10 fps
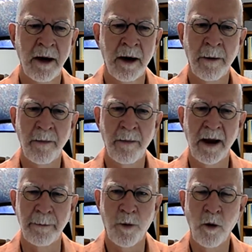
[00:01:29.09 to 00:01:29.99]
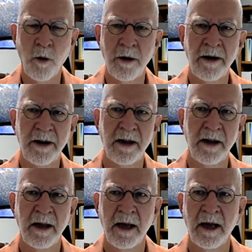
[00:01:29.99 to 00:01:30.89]
an important
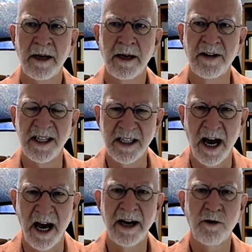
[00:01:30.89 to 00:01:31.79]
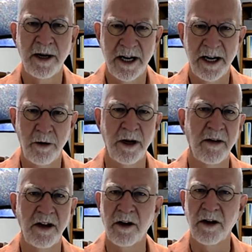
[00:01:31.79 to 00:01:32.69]
design
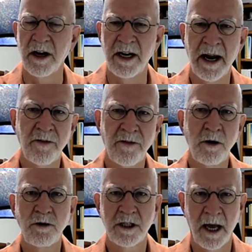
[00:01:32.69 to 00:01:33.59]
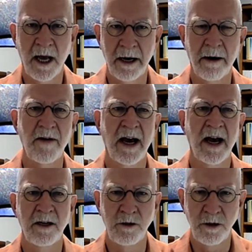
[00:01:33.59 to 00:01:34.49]
criteria that you can never lose sight of
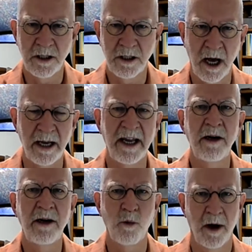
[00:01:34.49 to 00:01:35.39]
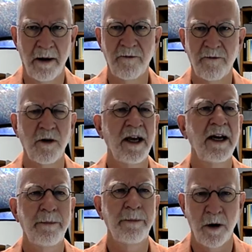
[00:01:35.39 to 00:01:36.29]
as you design any well for
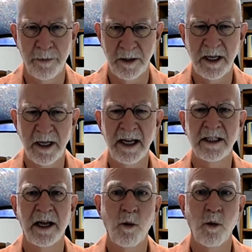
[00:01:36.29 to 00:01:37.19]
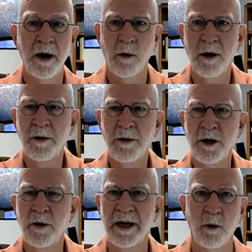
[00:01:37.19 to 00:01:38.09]
any purpose is that what are we
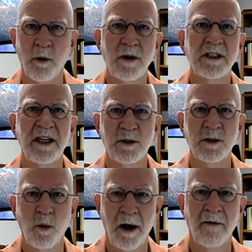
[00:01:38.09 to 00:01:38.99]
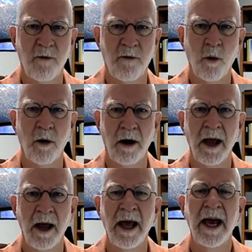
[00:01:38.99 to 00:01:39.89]
doing here? What's this well
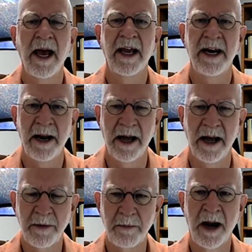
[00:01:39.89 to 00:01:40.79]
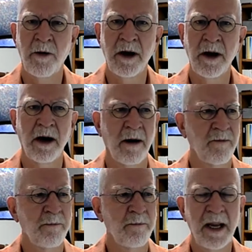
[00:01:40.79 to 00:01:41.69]
for? And in that area
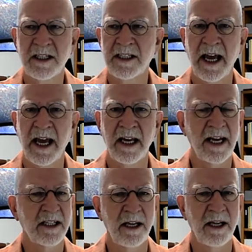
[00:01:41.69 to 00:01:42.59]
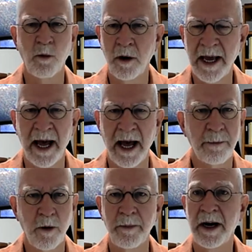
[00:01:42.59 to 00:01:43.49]
of, let's say, less than 1
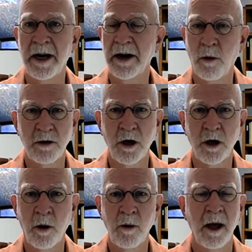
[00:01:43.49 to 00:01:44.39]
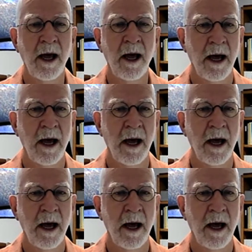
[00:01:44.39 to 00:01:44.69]
gallon per minute or so,